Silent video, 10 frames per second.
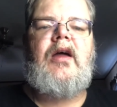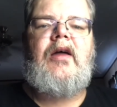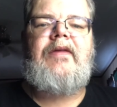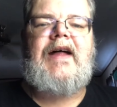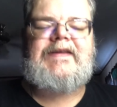
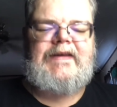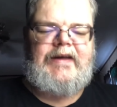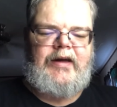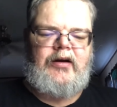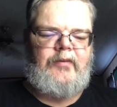that's the
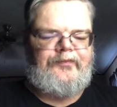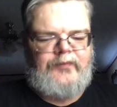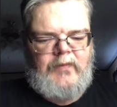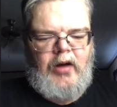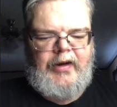kicker.
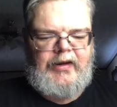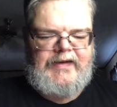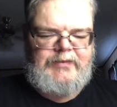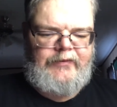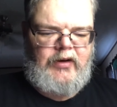Okay,
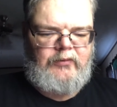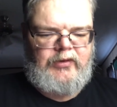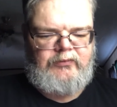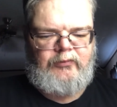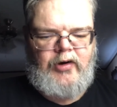let's move on.
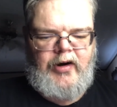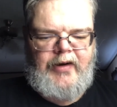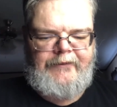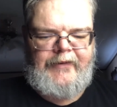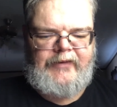We're
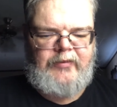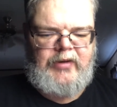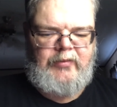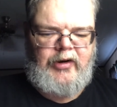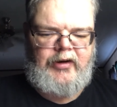already at
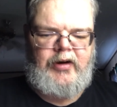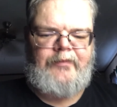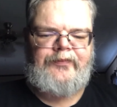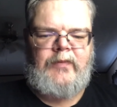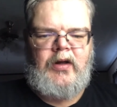15-minute mark here.
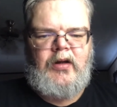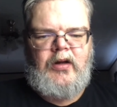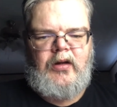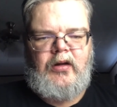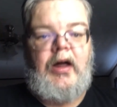
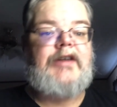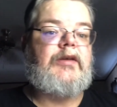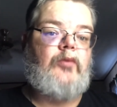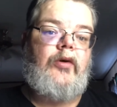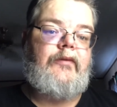
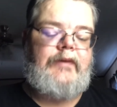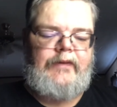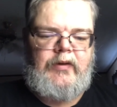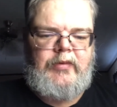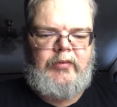Actually, more than
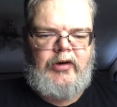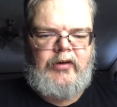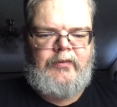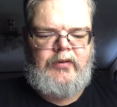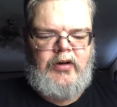15-minute
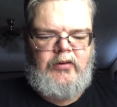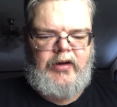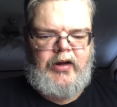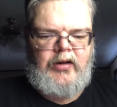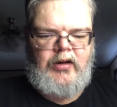mark.
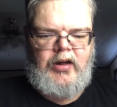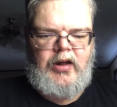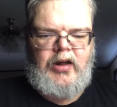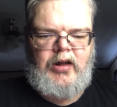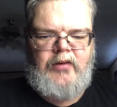Okay,
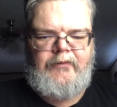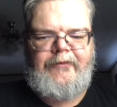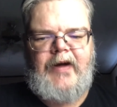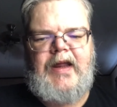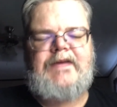
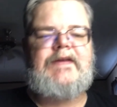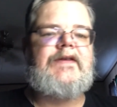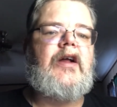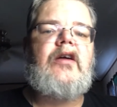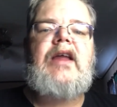finances.
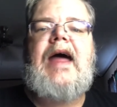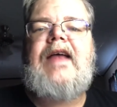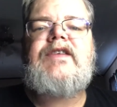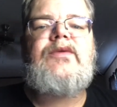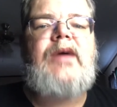They're going to
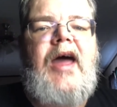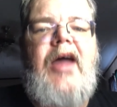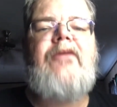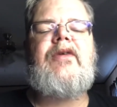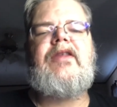ask you
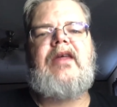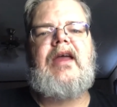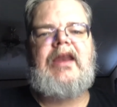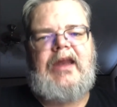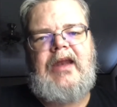
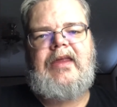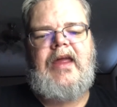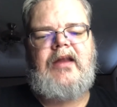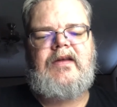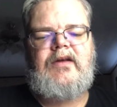everything and
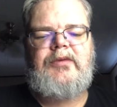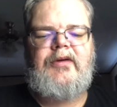anything to do with your